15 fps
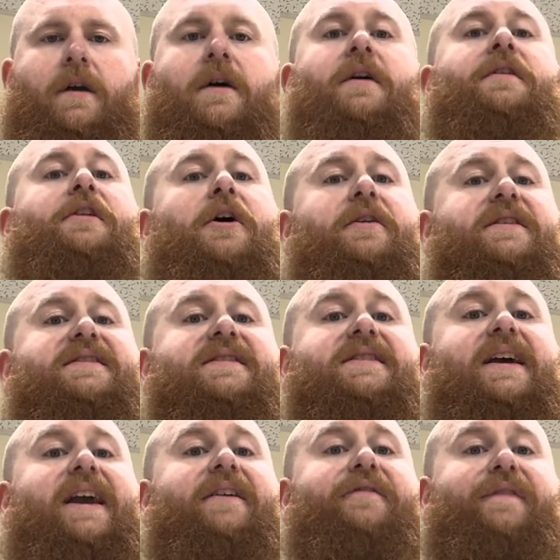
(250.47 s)
Notice as I
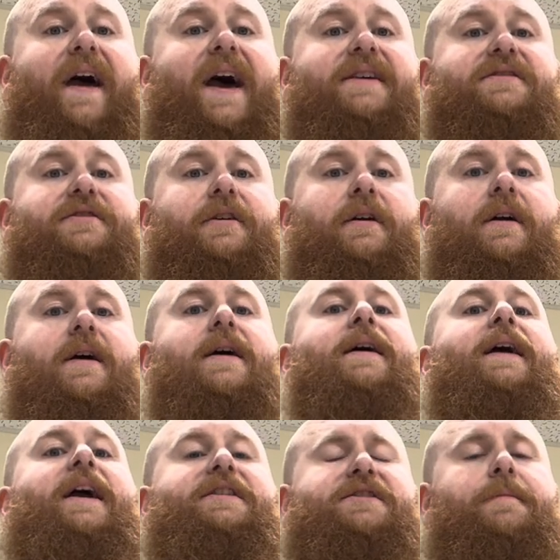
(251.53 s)
get faster,
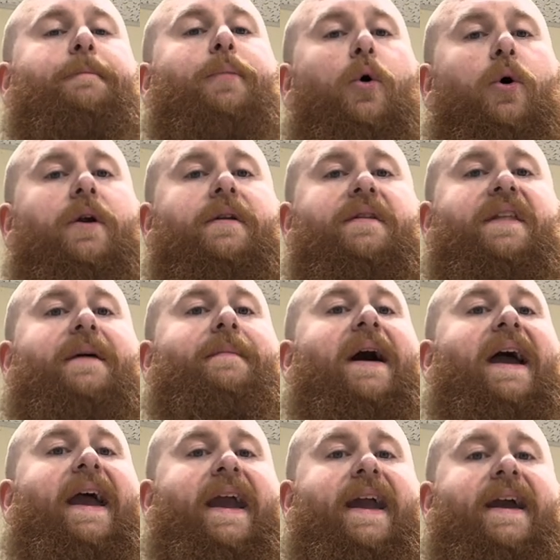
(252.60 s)
it's important that my
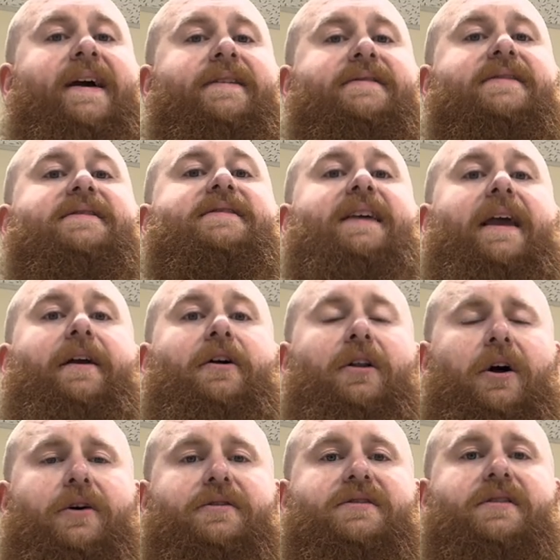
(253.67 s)
hands stay
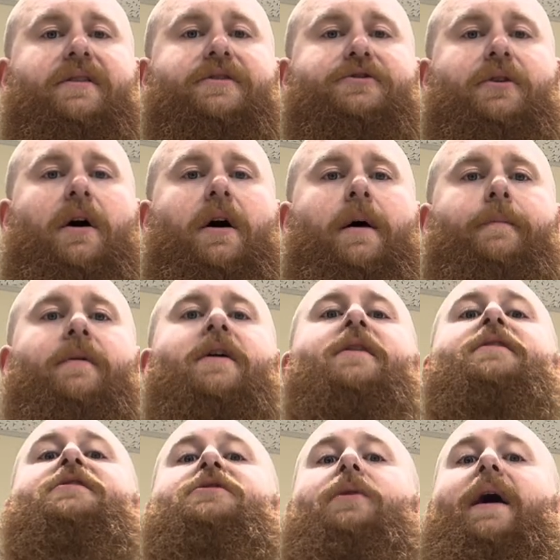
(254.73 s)
close to the drum
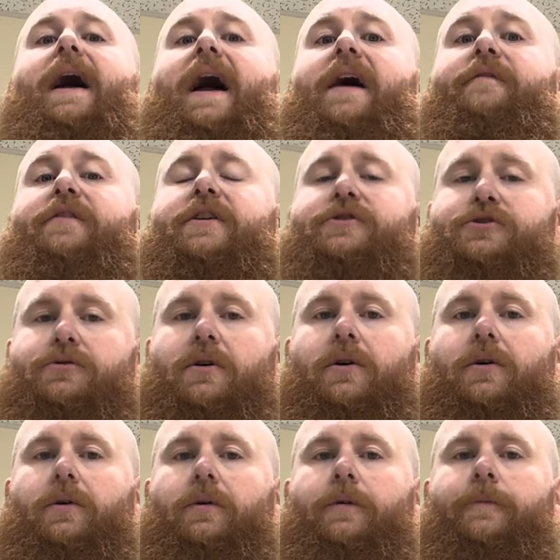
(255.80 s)
so I have
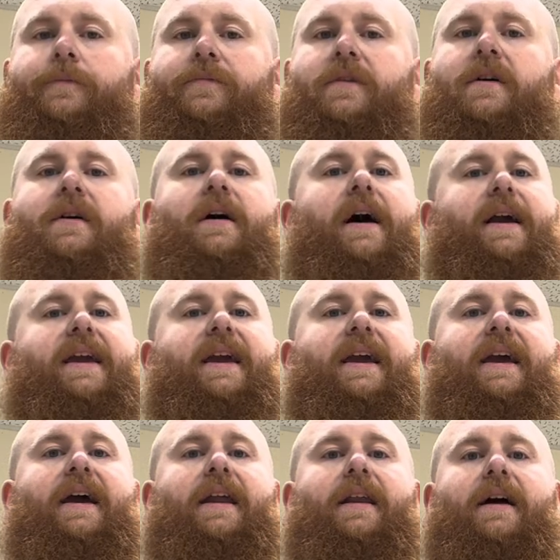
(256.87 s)
control.
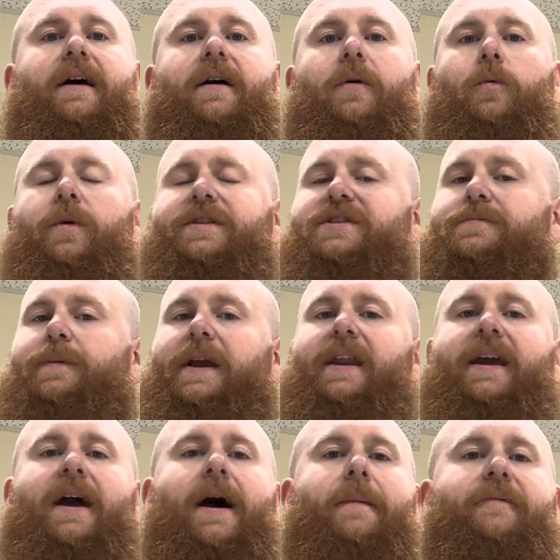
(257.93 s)
Again, when
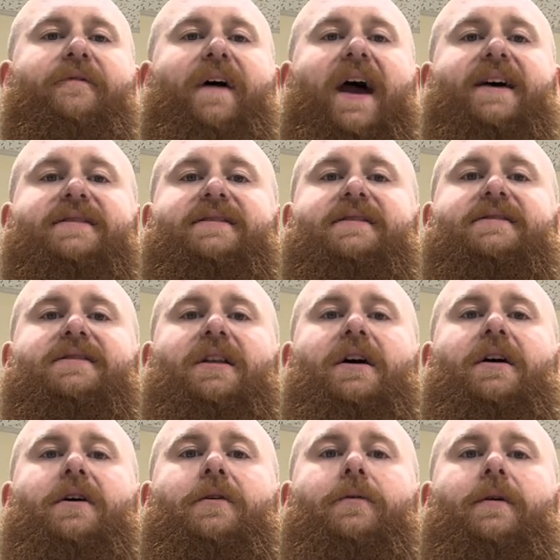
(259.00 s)
speeding up fast and
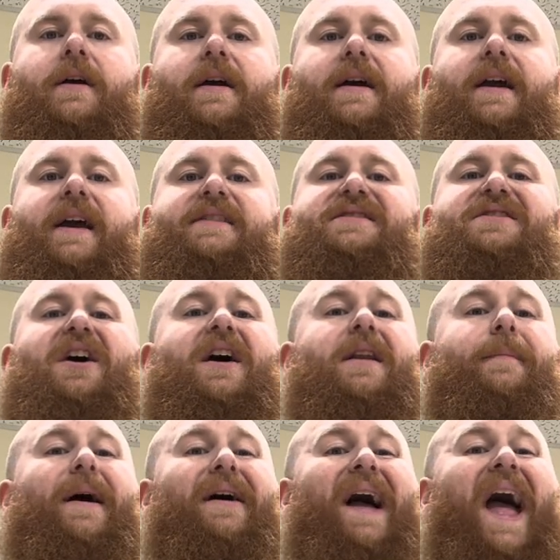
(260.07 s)
slow, it's not
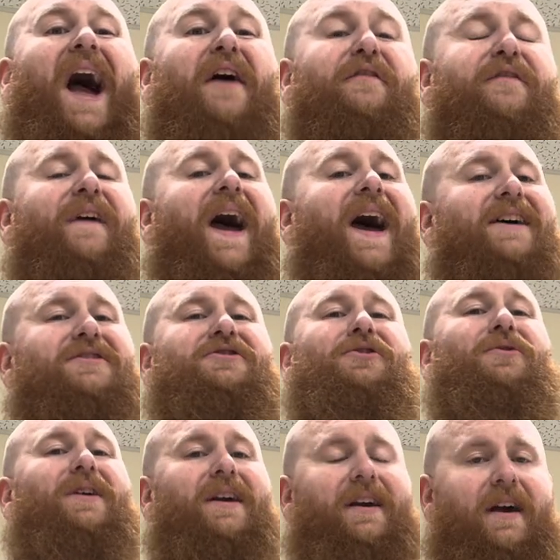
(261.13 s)
about how fast you
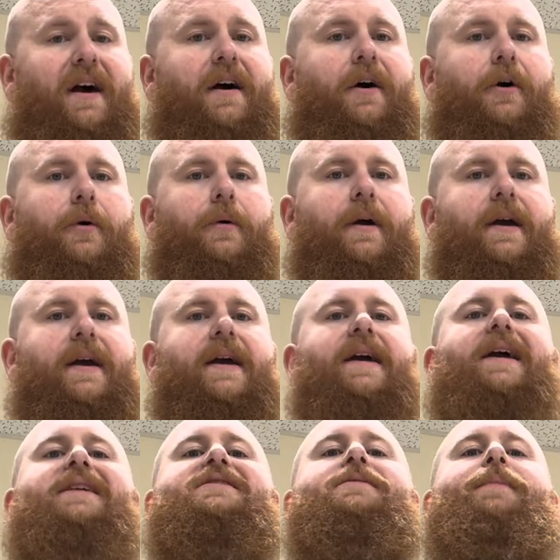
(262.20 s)
can go,
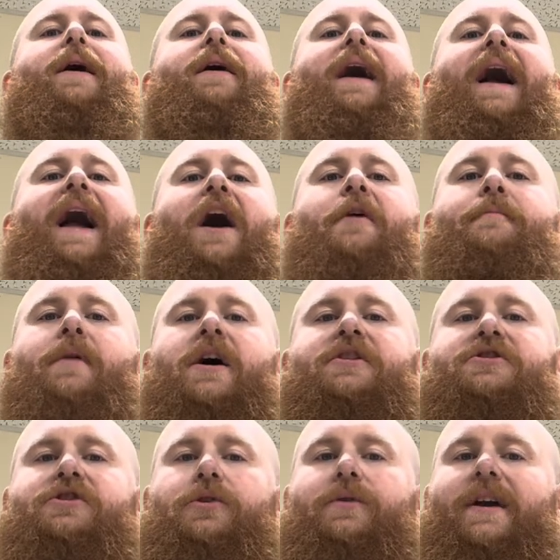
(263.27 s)
it's about how
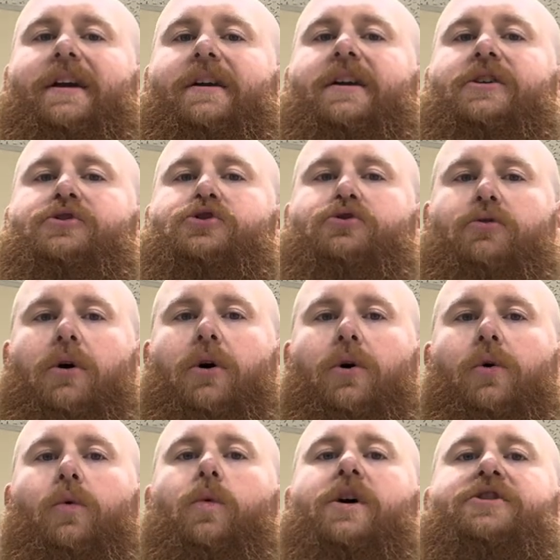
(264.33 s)
much you can
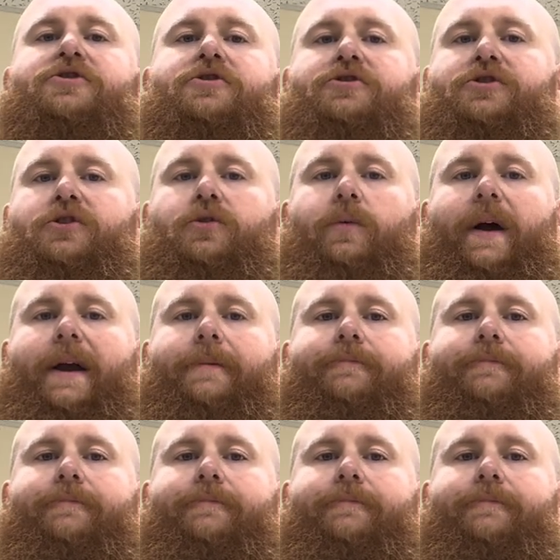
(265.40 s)
control what you're doing.